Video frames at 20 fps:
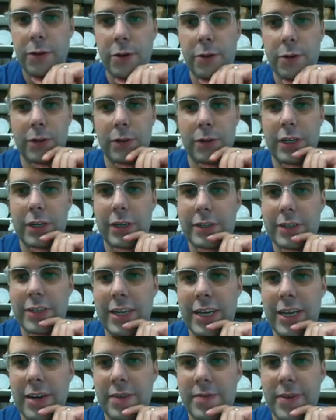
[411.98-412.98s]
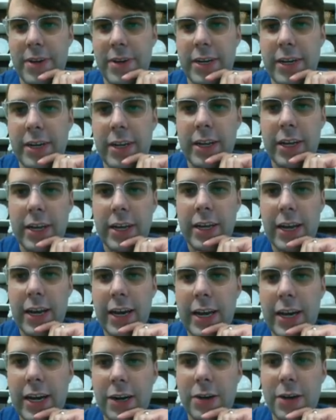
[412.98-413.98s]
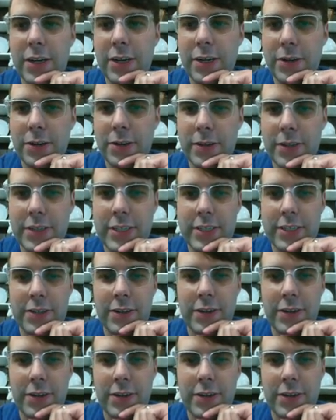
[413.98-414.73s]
Google a long time and I didn't know how to do this.